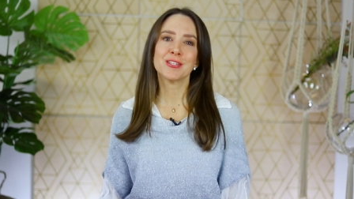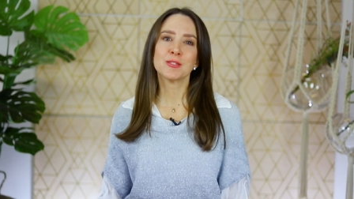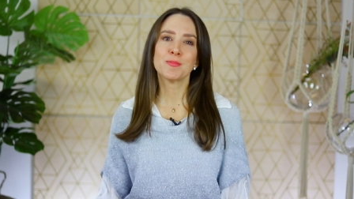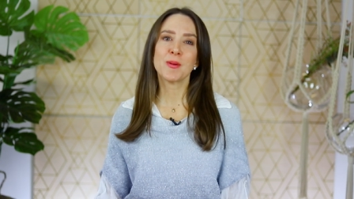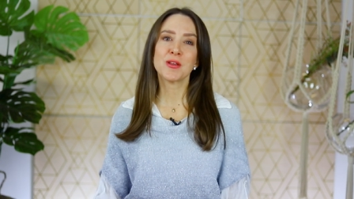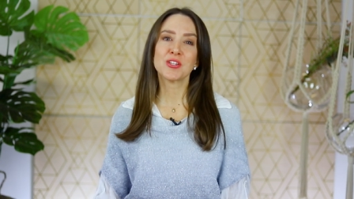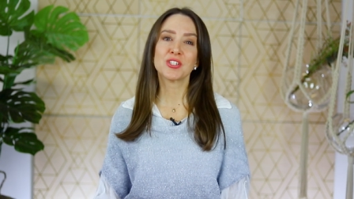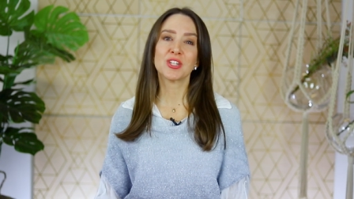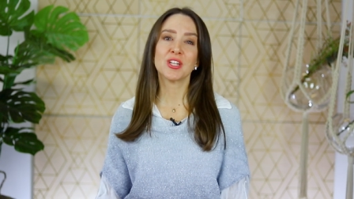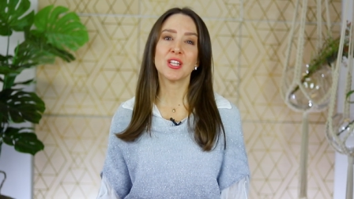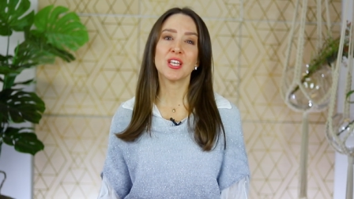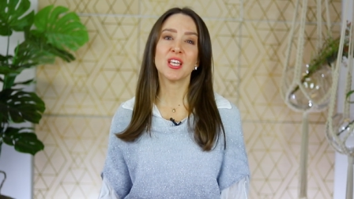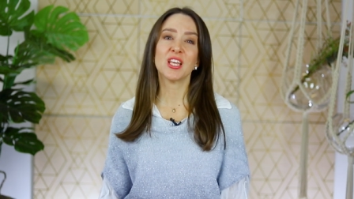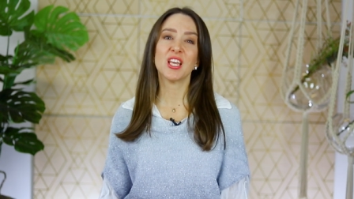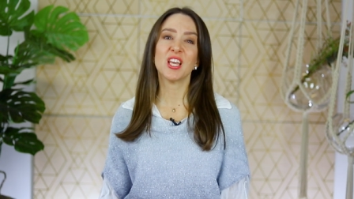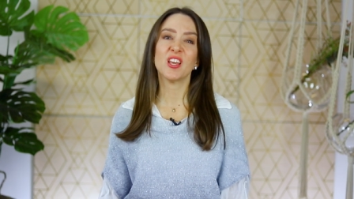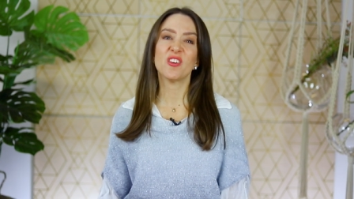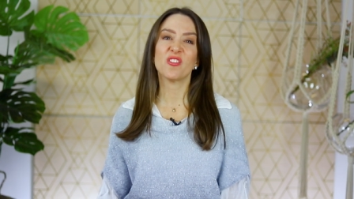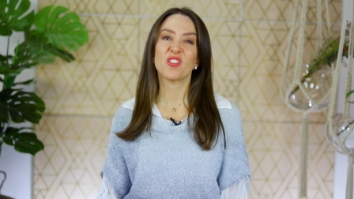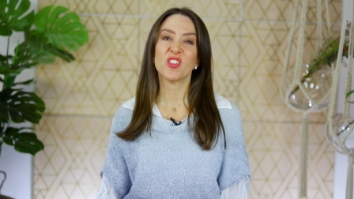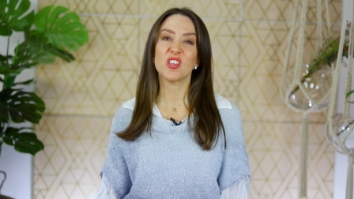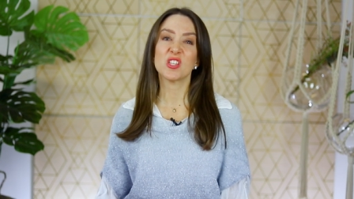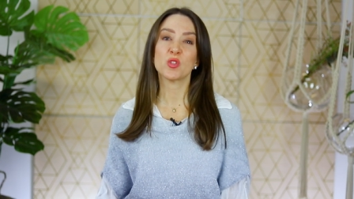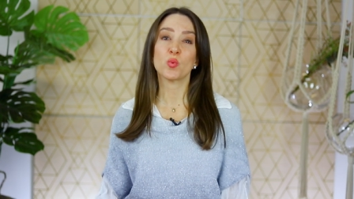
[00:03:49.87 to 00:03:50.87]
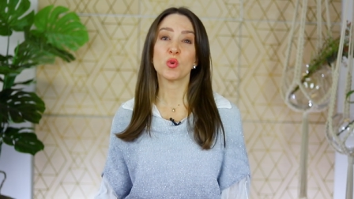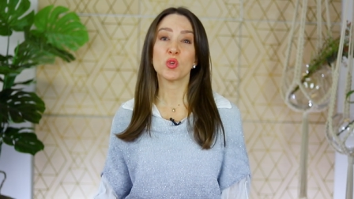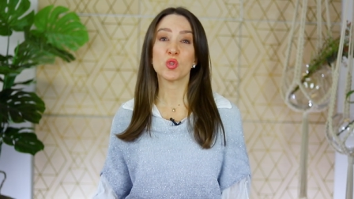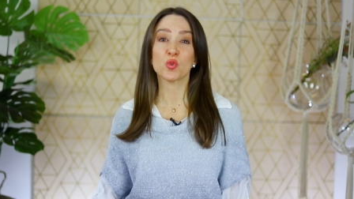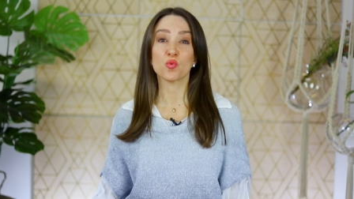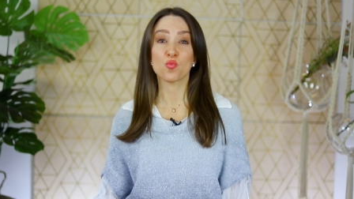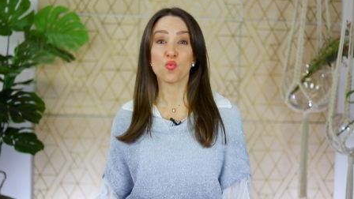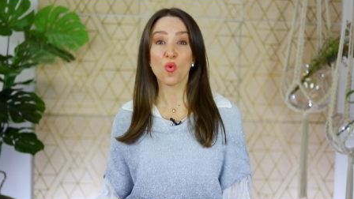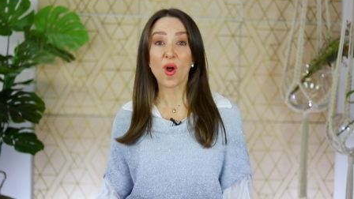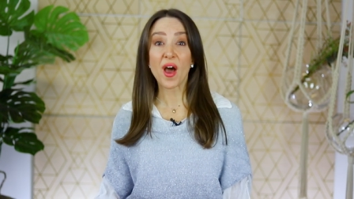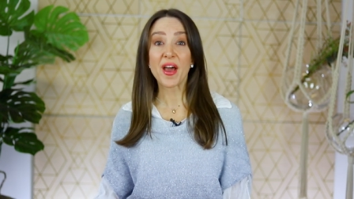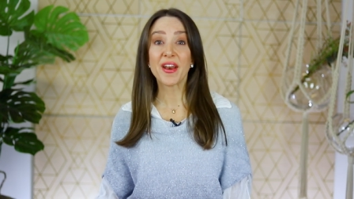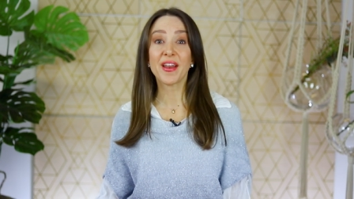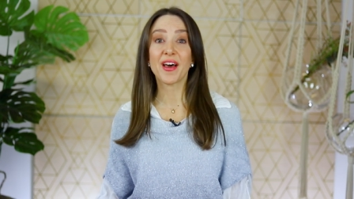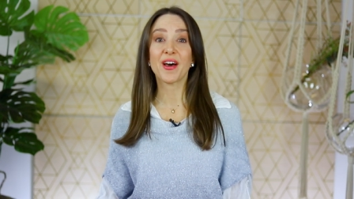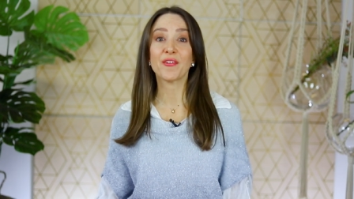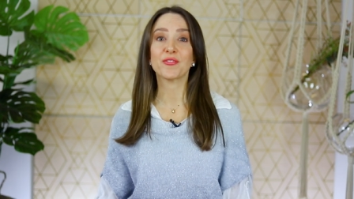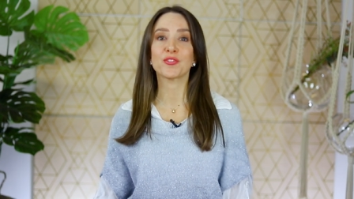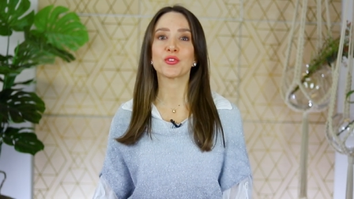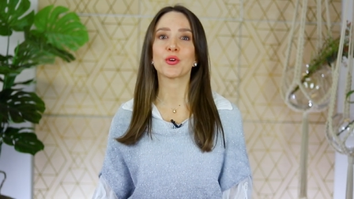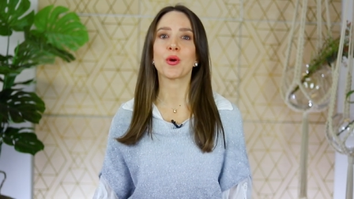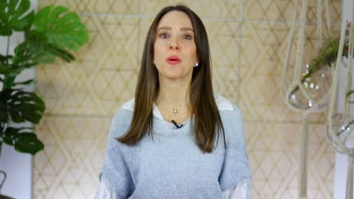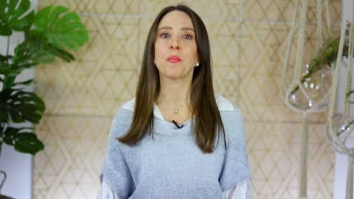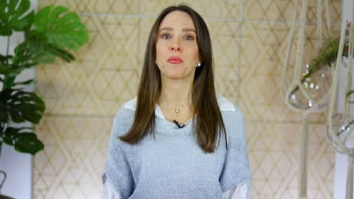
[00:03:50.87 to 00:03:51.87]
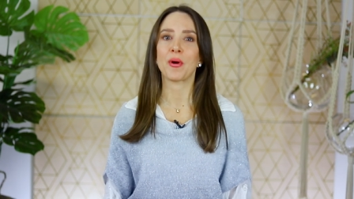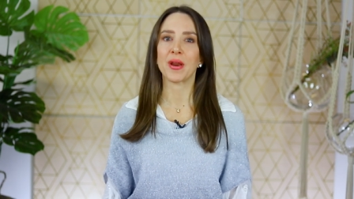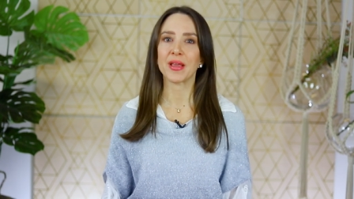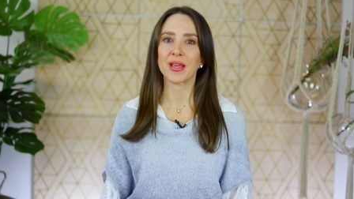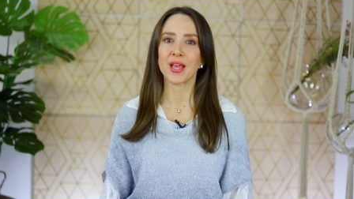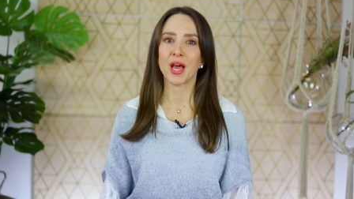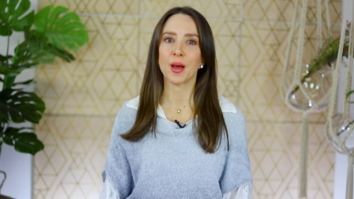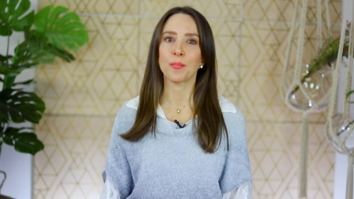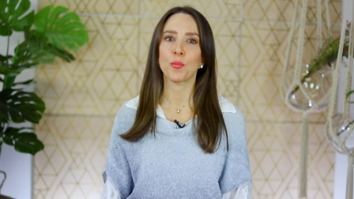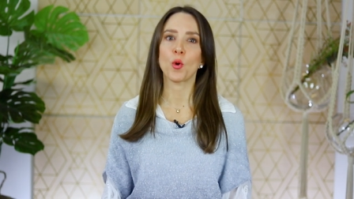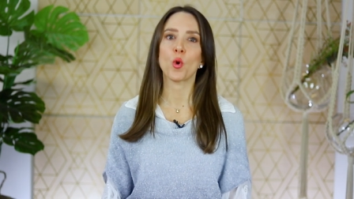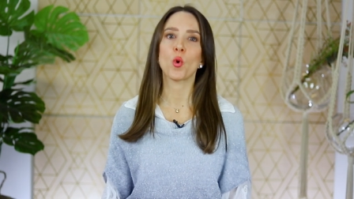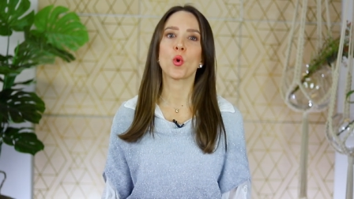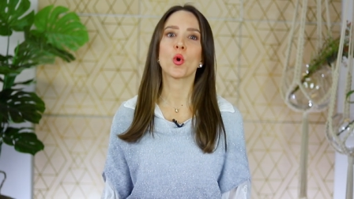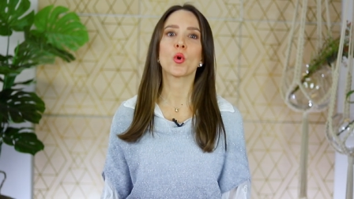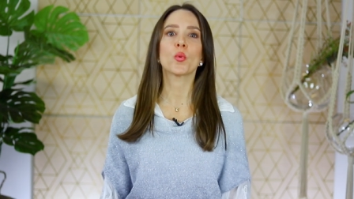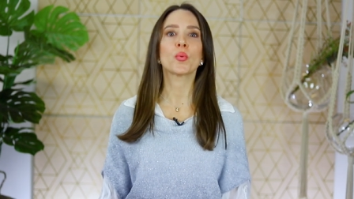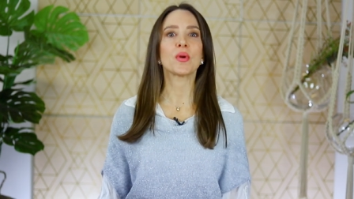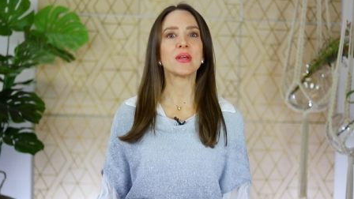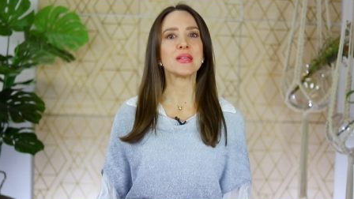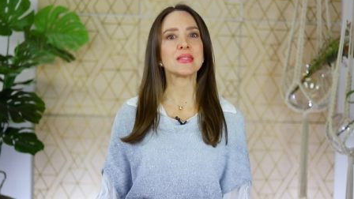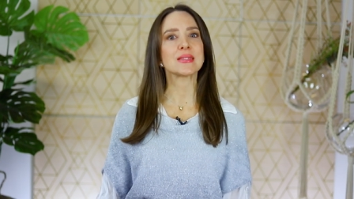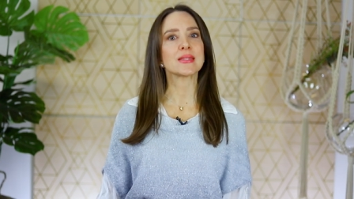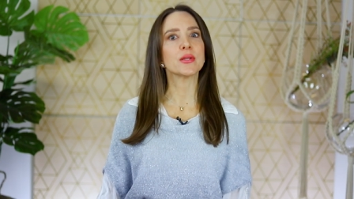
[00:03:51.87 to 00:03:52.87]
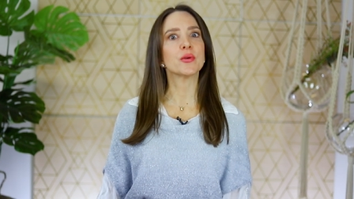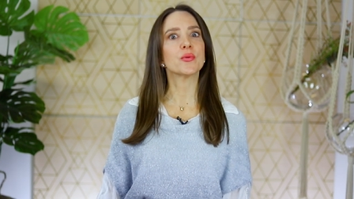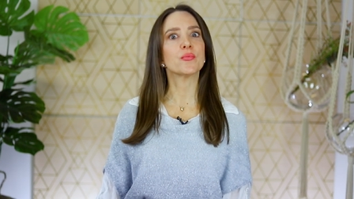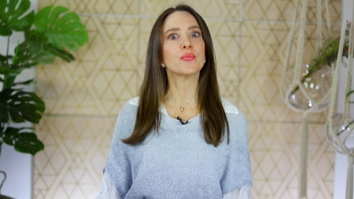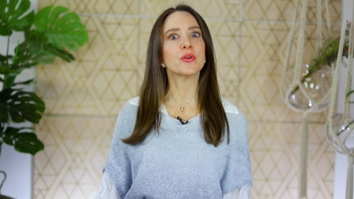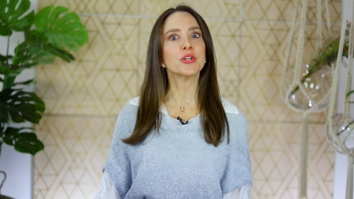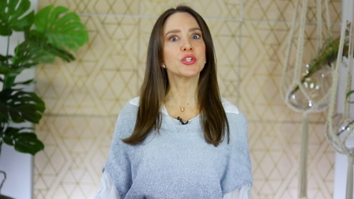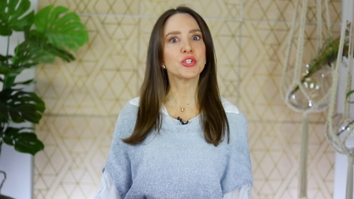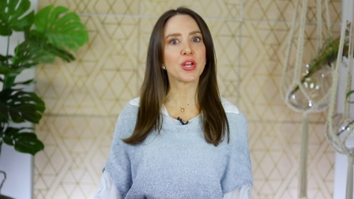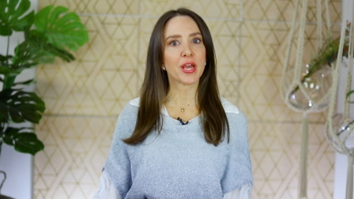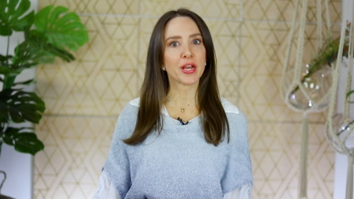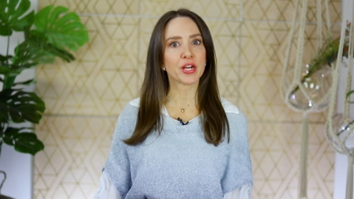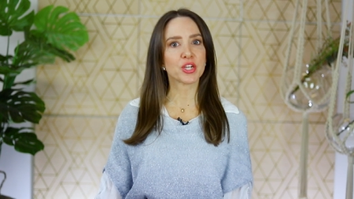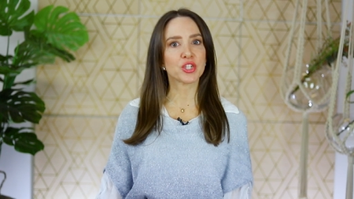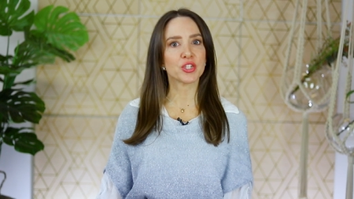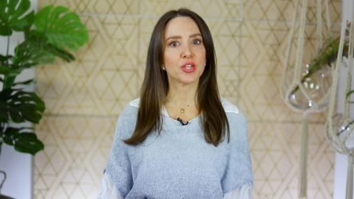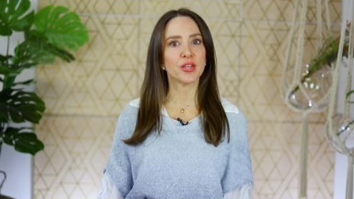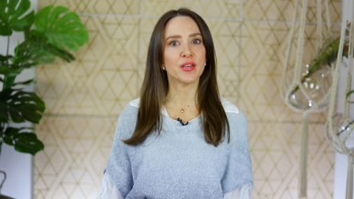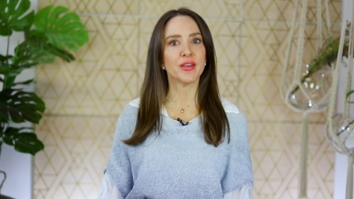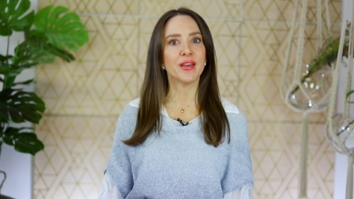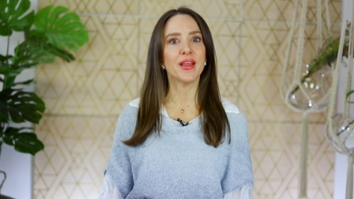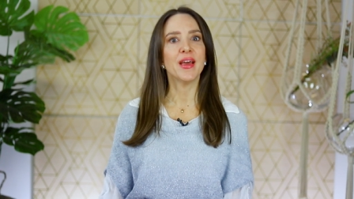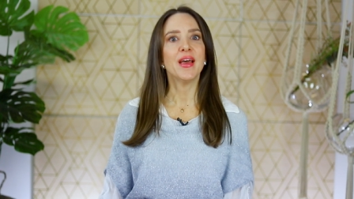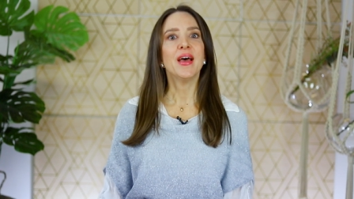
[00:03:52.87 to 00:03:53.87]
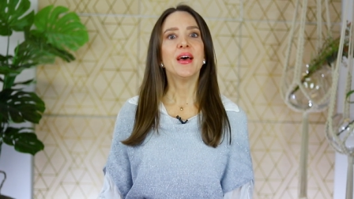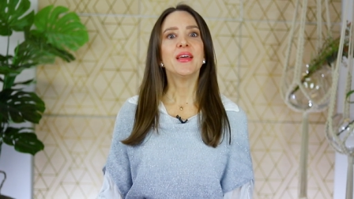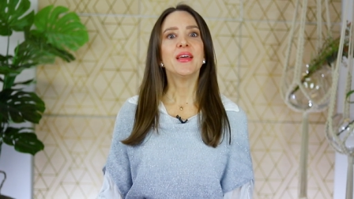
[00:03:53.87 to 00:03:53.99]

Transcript: especially if this was right after a breakup or a recent rejection.